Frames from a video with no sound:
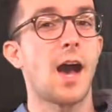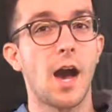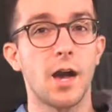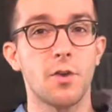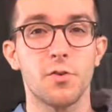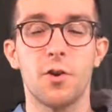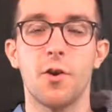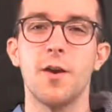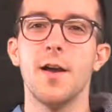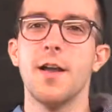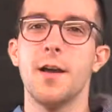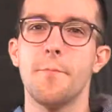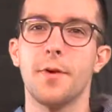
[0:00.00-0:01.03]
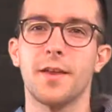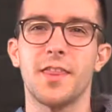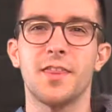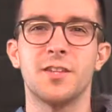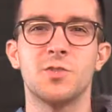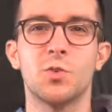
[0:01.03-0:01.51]
I don't know,
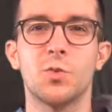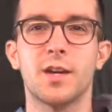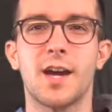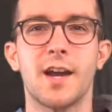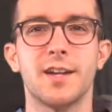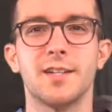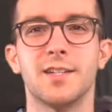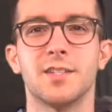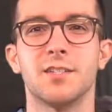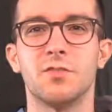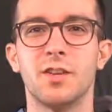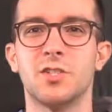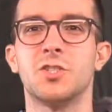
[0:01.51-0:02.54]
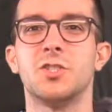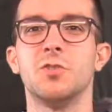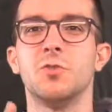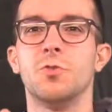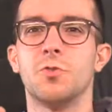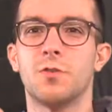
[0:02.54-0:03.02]
but the story kind of doesn't let
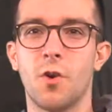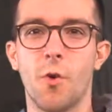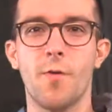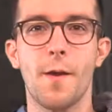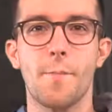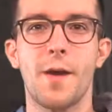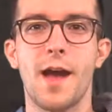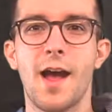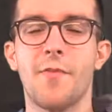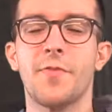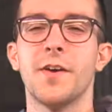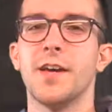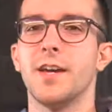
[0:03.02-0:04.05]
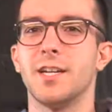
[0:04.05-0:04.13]
you go that path.